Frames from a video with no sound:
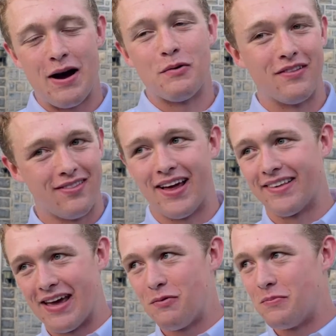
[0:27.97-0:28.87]
I would,
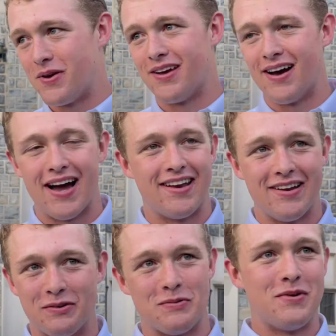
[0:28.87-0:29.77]
like, that would be
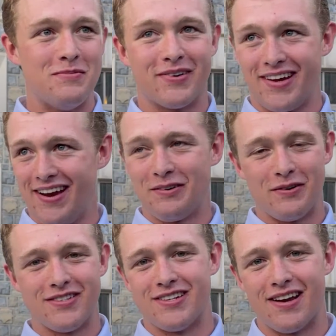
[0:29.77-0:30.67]
ideal to be a
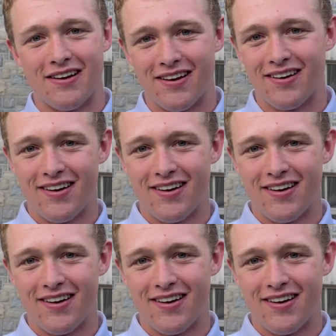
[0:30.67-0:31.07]
mechanical engineer